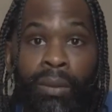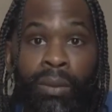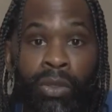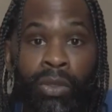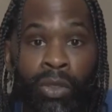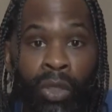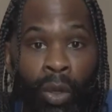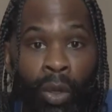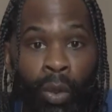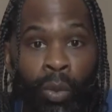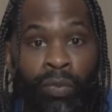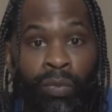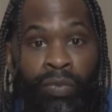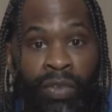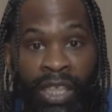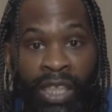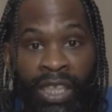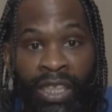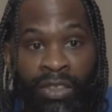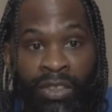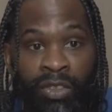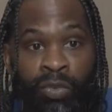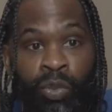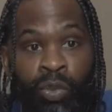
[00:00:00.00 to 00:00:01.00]
You know,
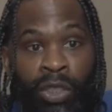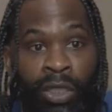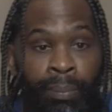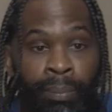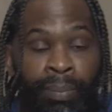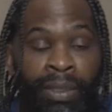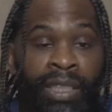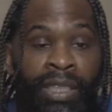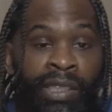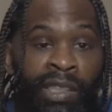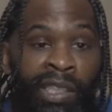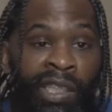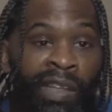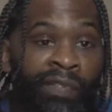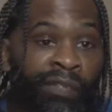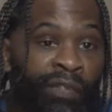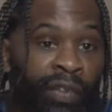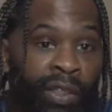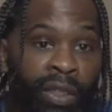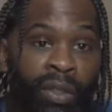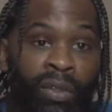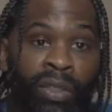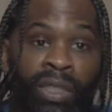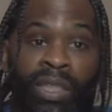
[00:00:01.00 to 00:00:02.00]
things would have been
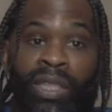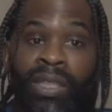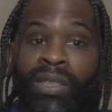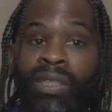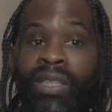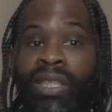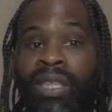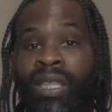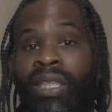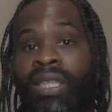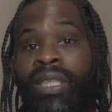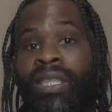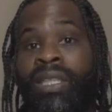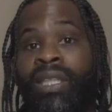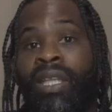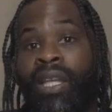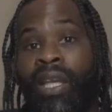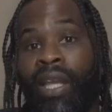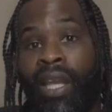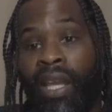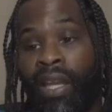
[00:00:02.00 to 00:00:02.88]
different on the other end